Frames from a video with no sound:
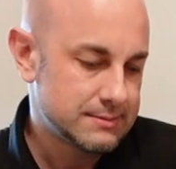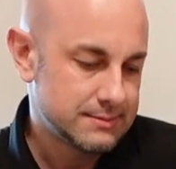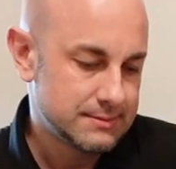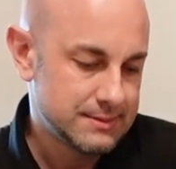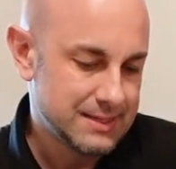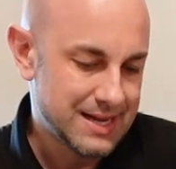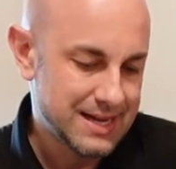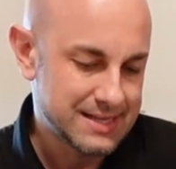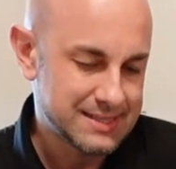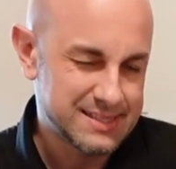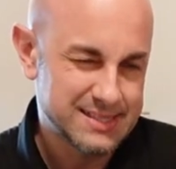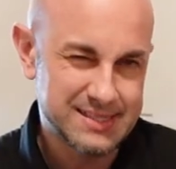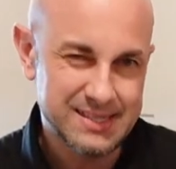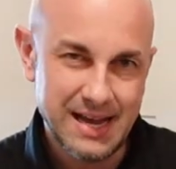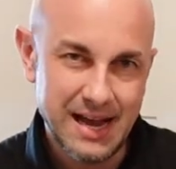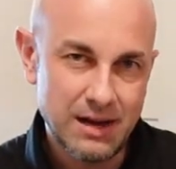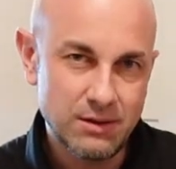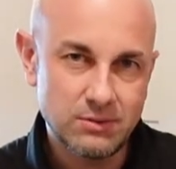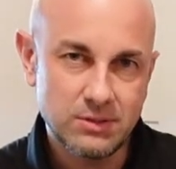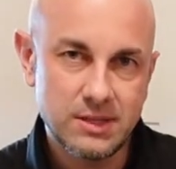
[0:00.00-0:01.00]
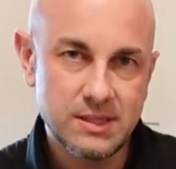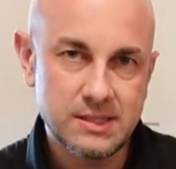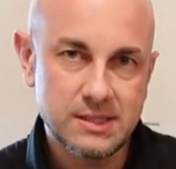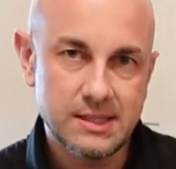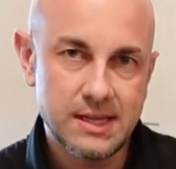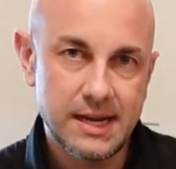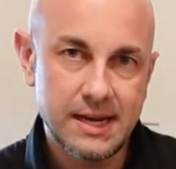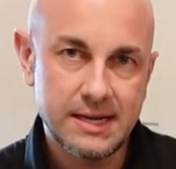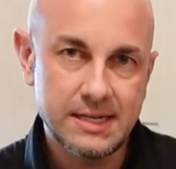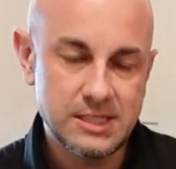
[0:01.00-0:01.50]
not sound as
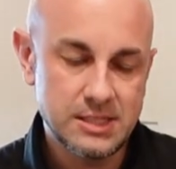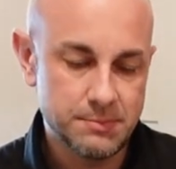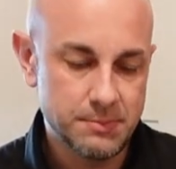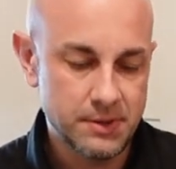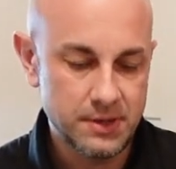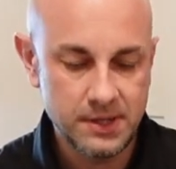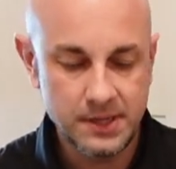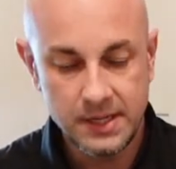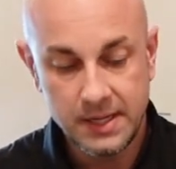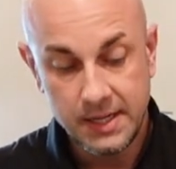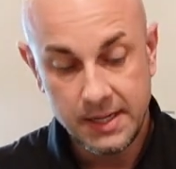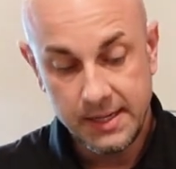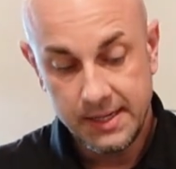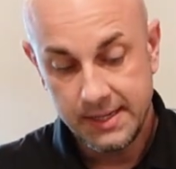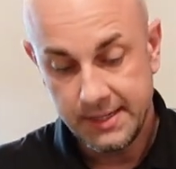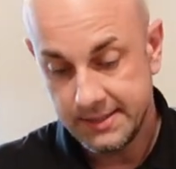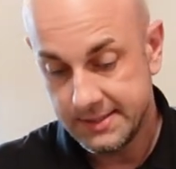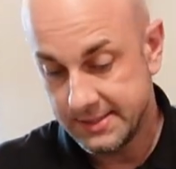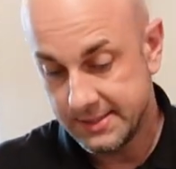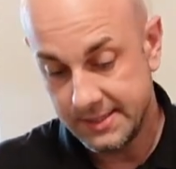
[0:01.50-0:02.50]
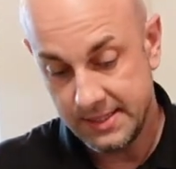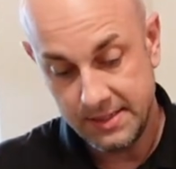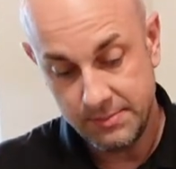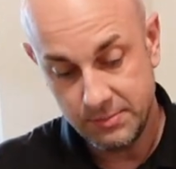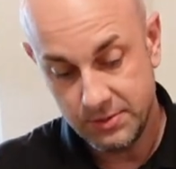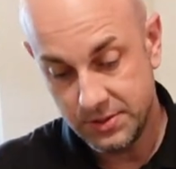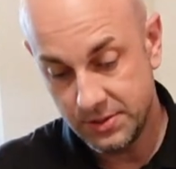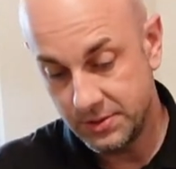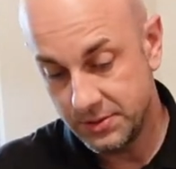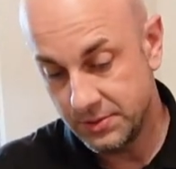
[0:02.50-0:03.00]
nice, but it
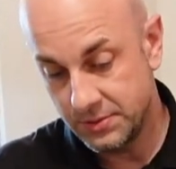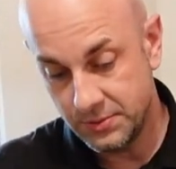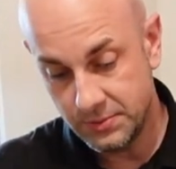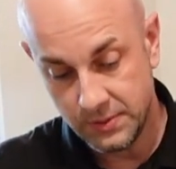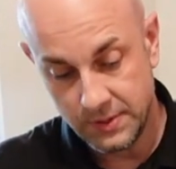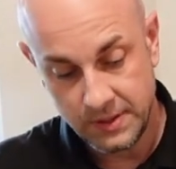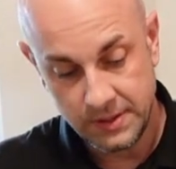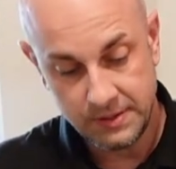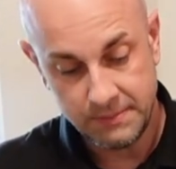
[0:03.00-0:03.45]
seemed to